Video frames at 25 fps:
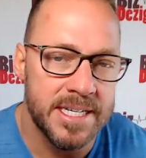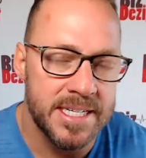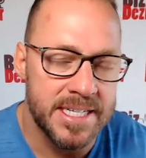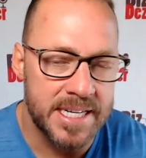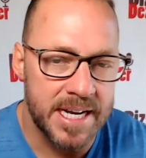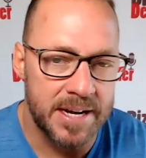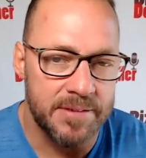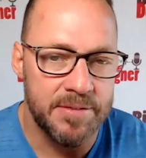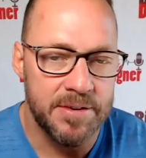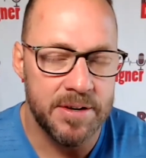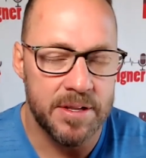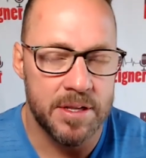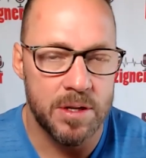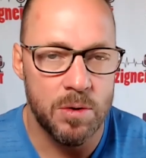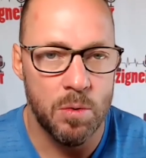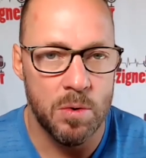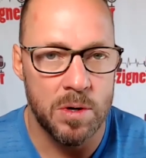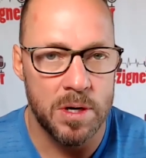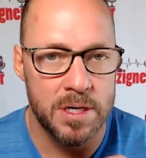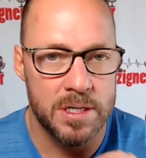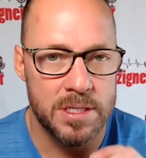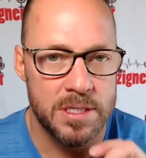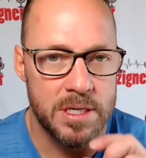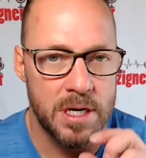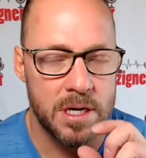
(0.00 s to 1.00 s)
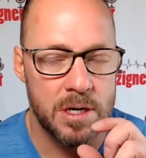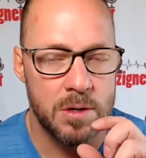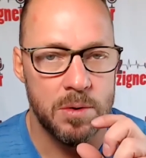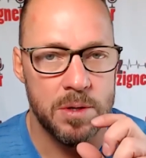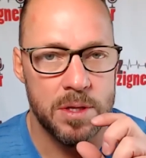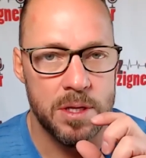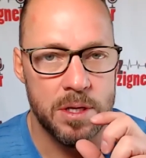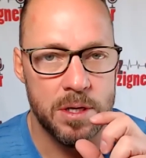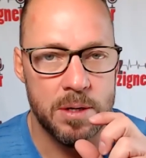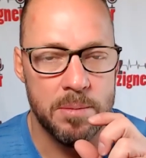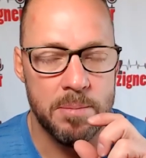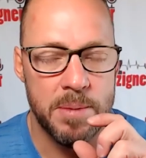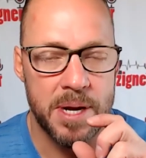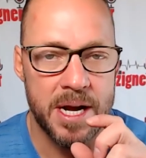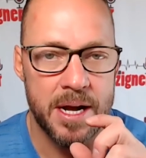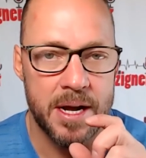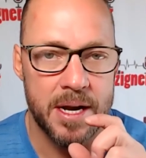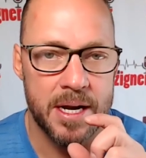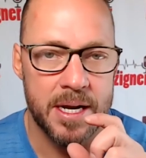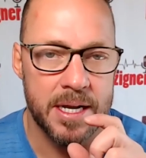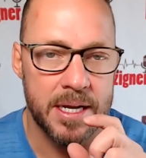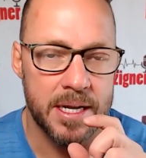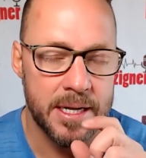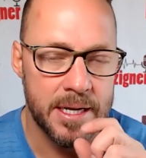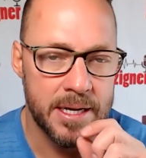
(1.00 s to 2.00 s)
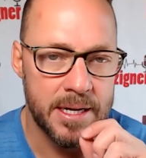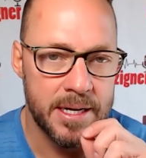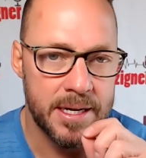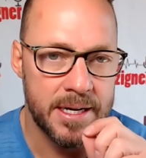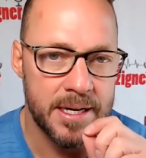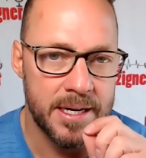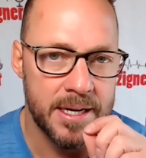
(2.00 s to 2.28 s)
Definitely want to talk with you about it